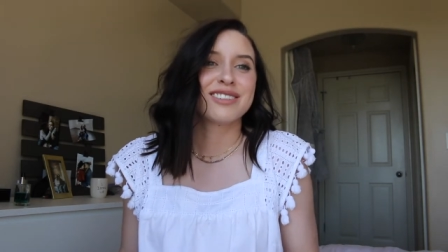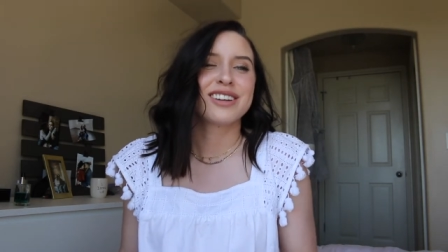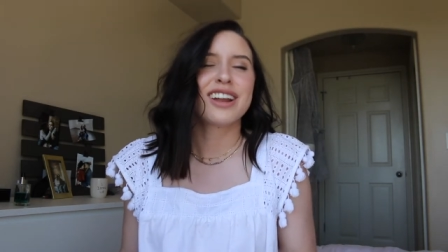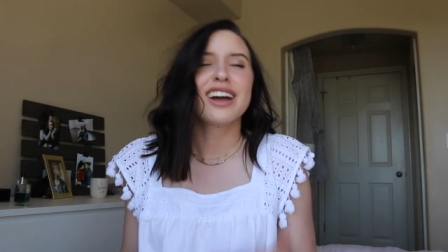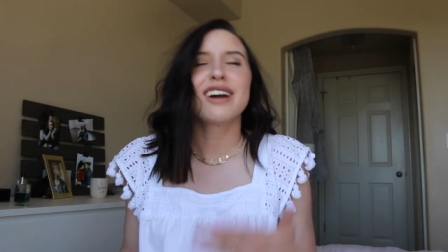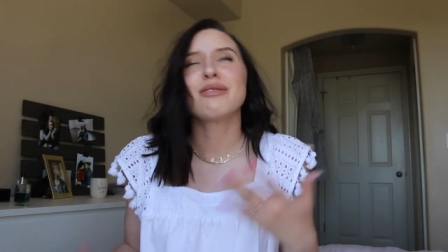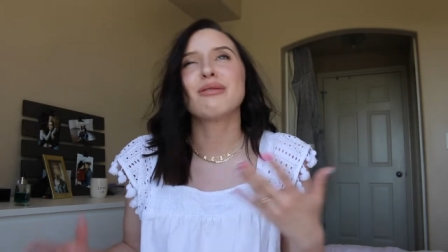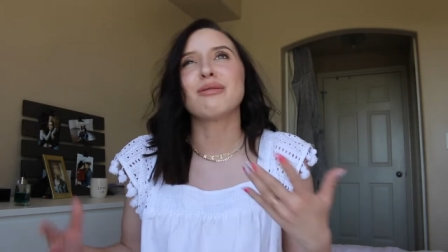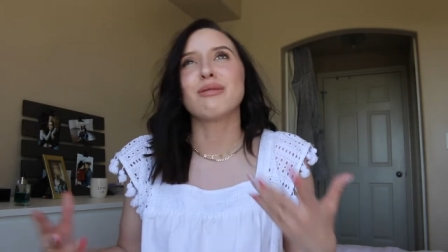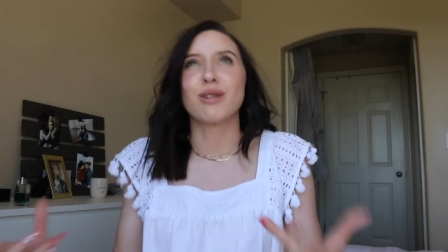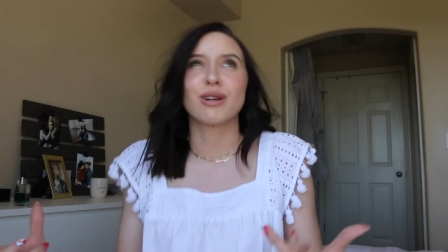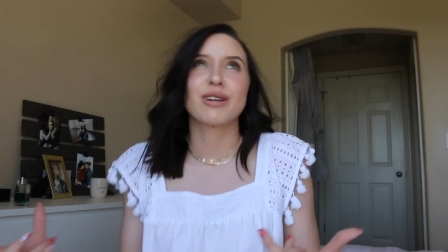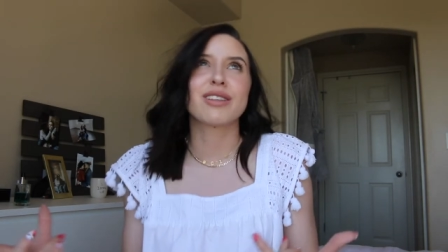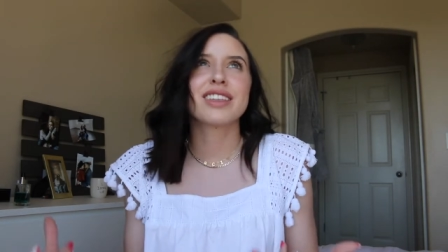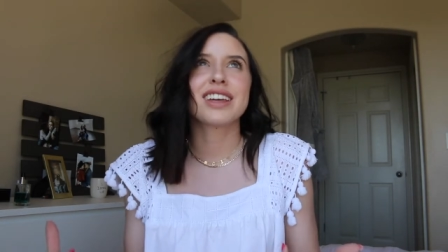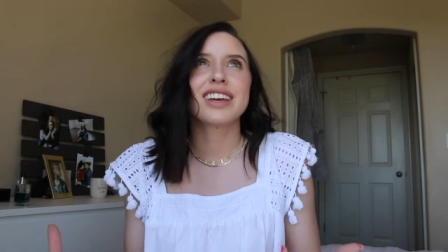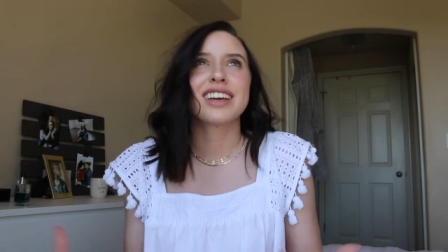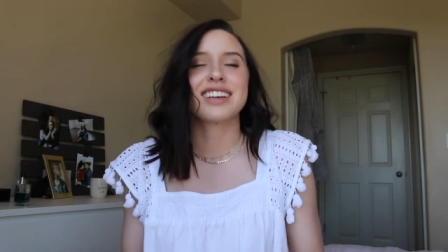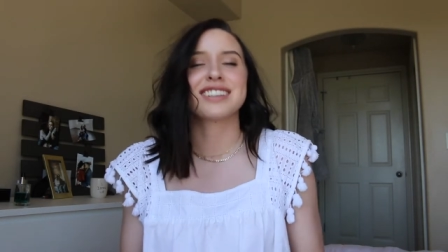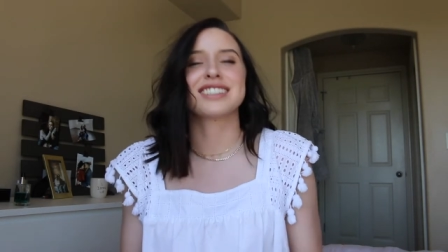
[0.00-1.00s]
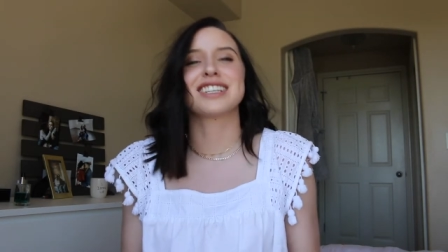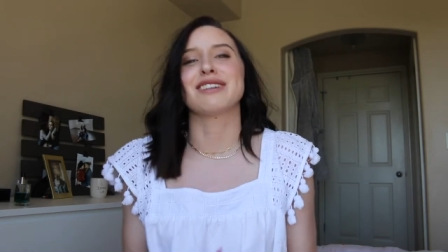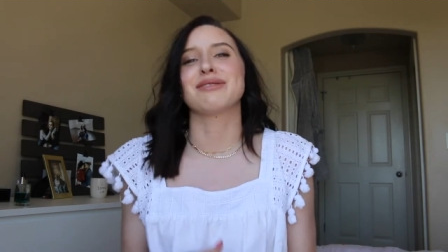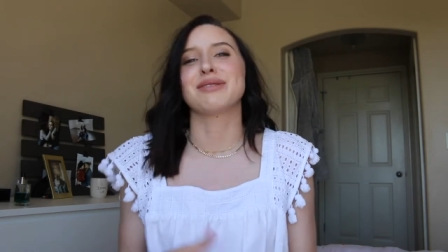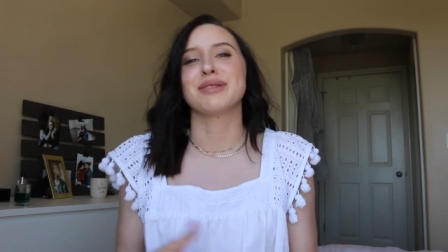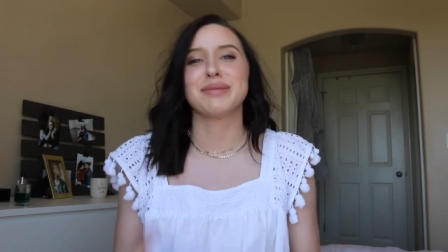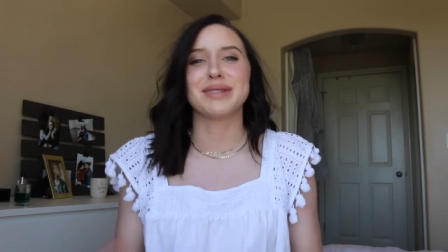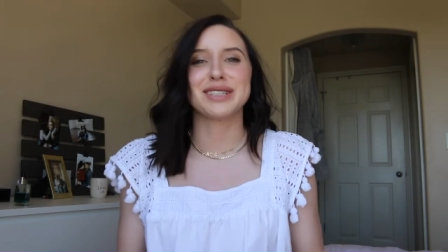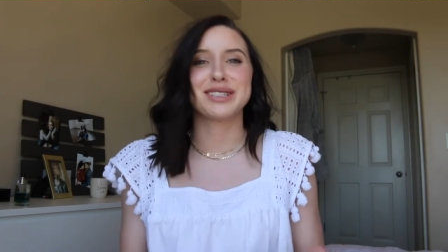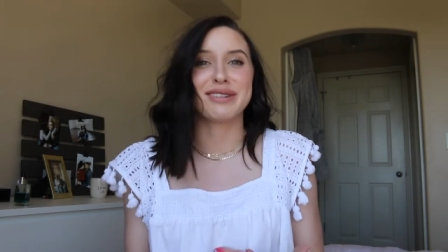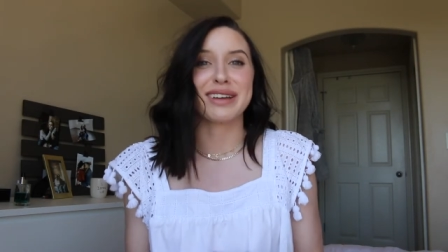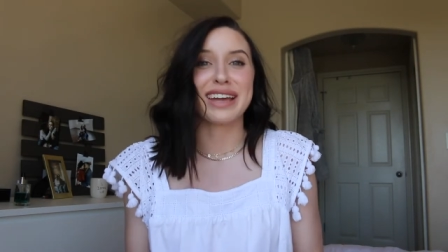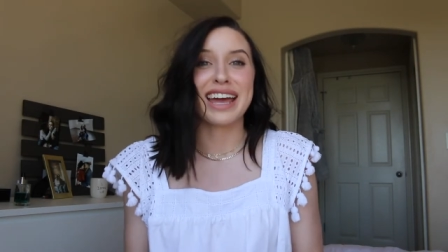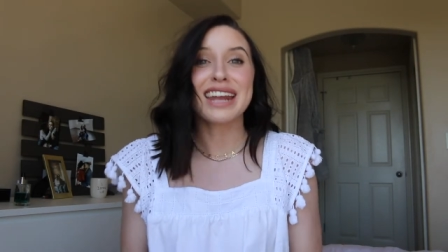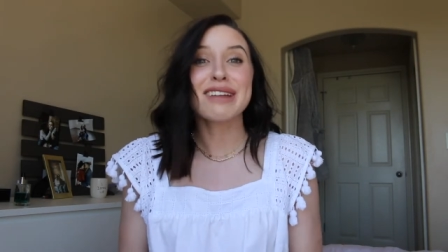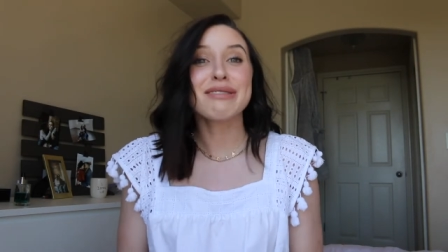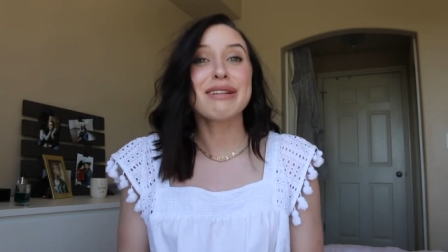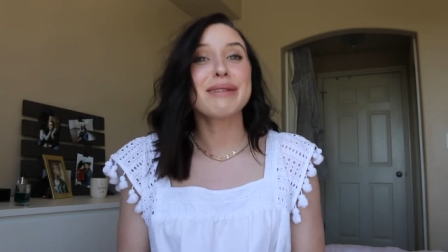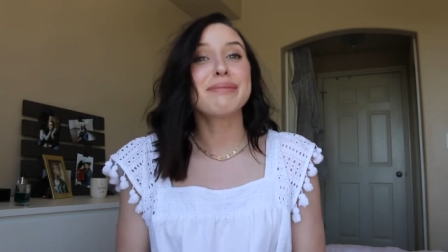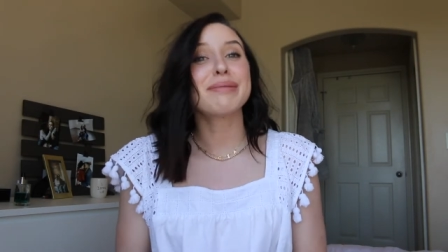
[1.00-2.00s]
not worth it because I would be doing it
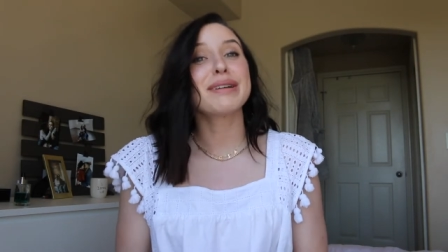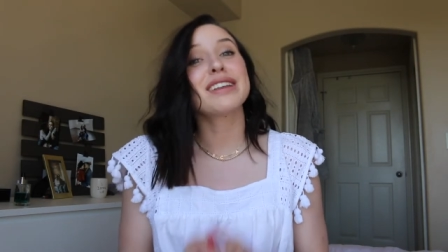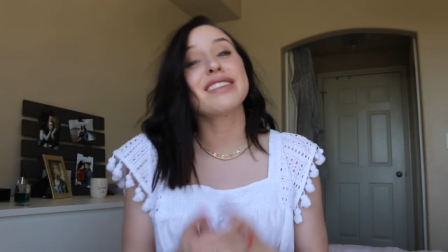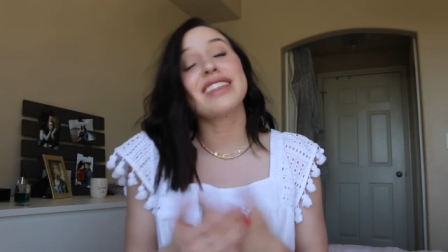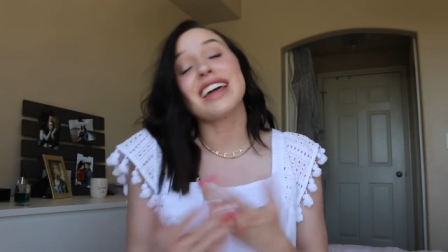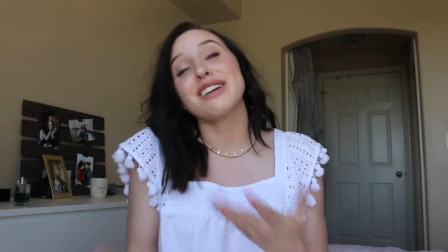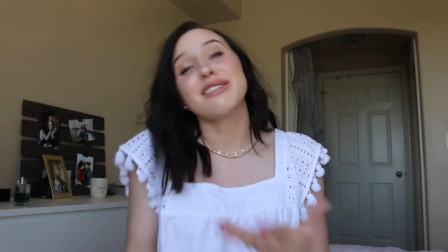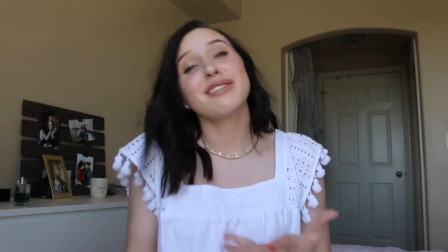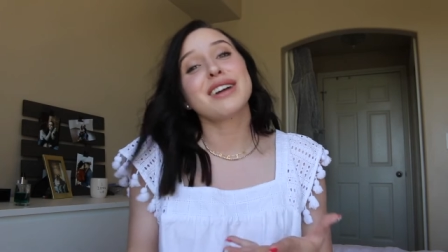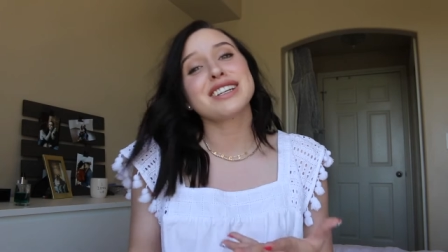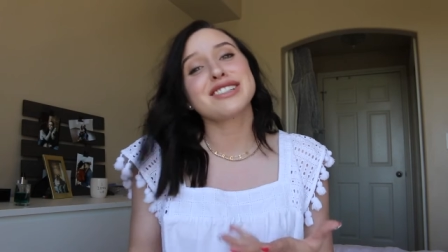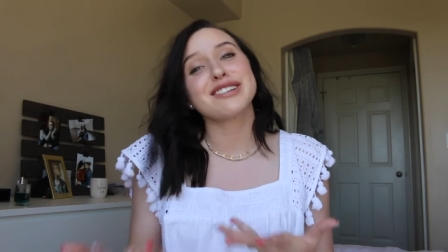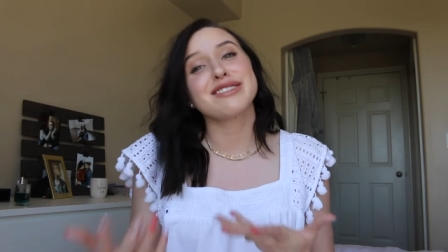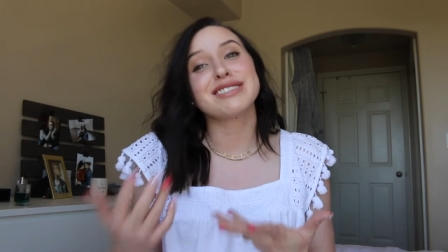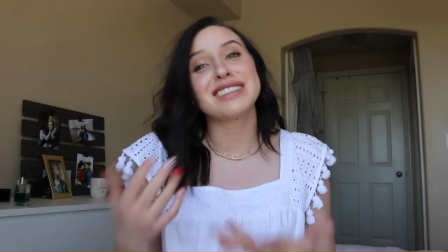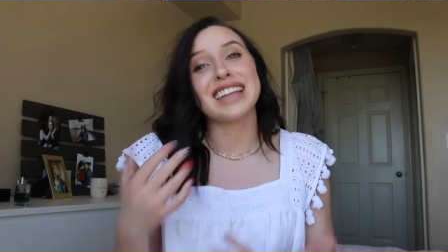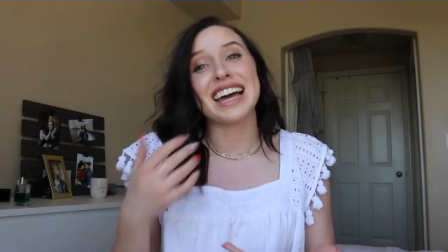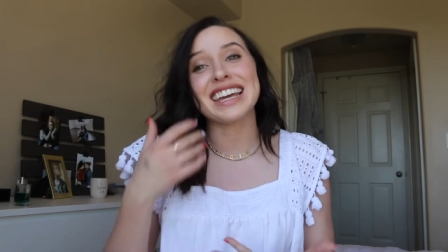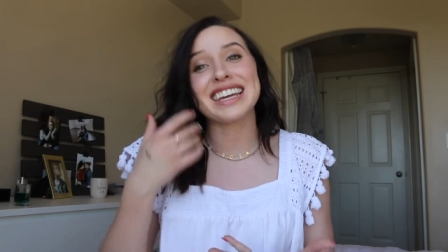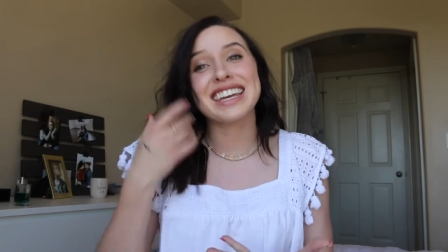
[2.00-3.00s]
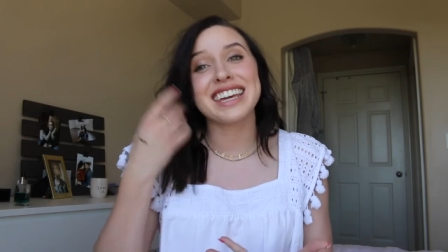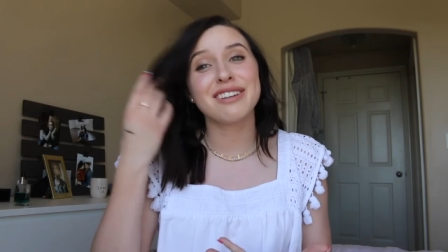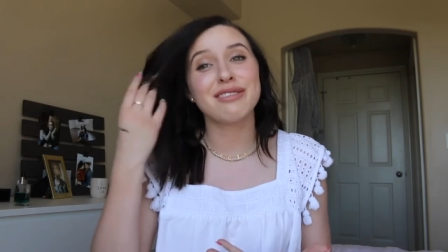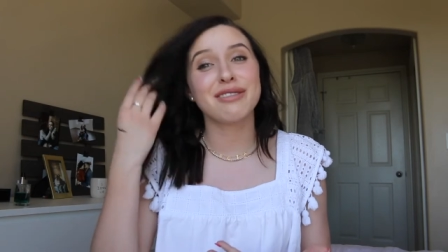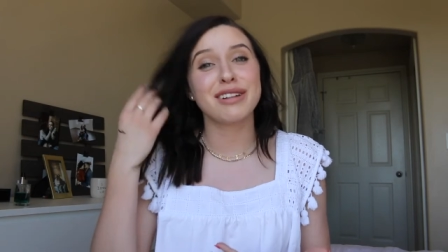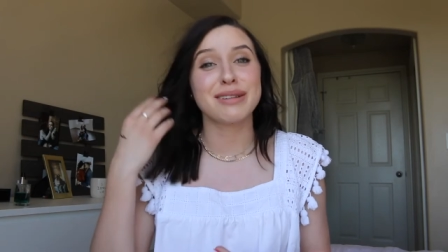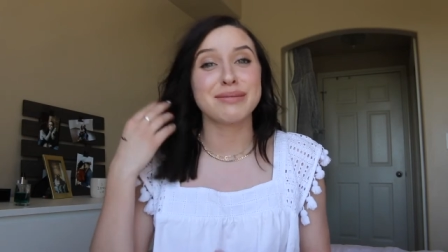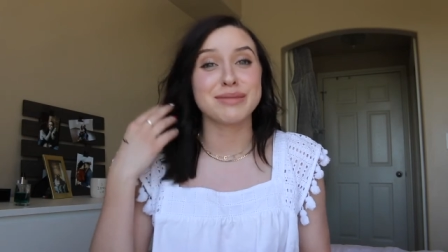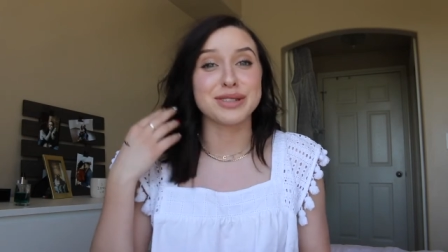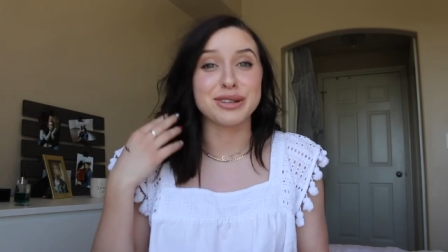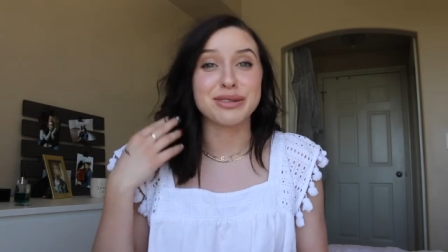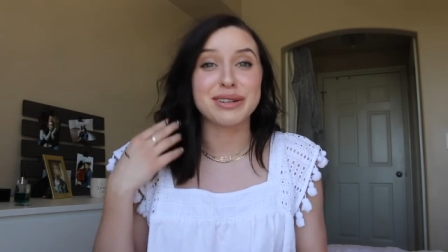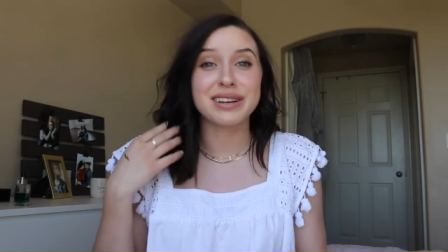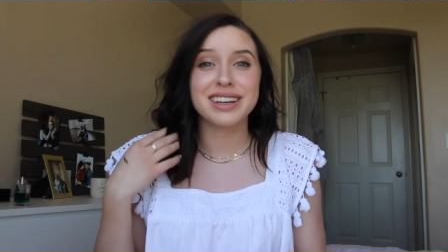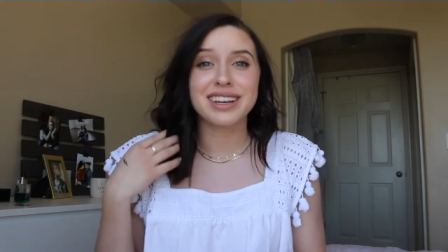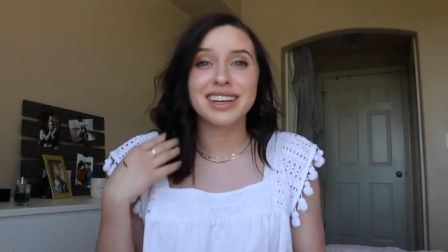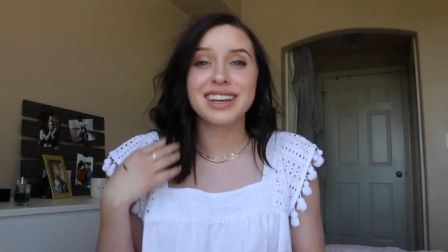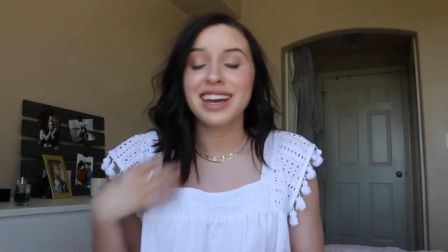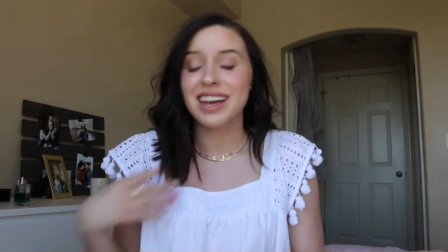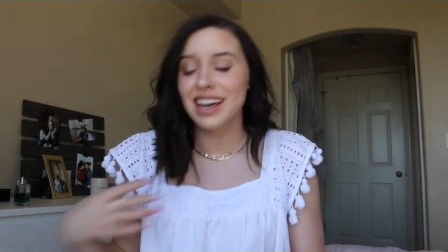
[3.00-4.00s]
anyway, but that you guys are liking what I'm
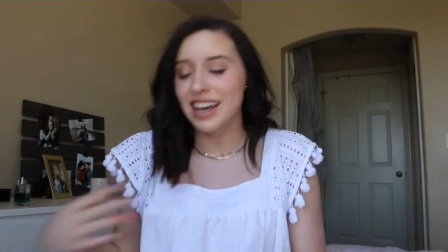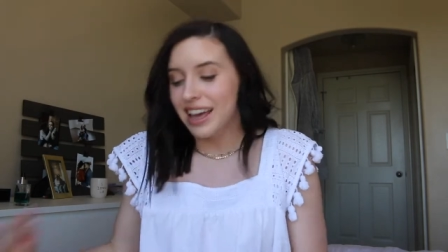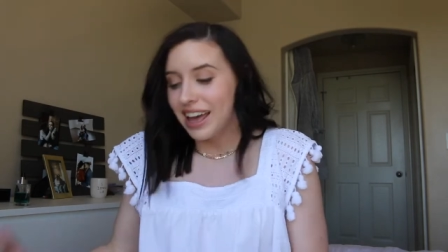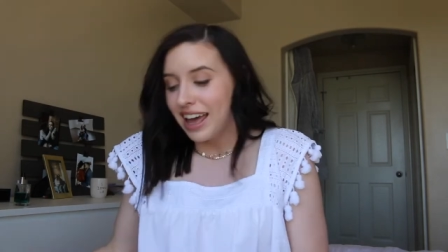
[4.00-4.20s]
doing.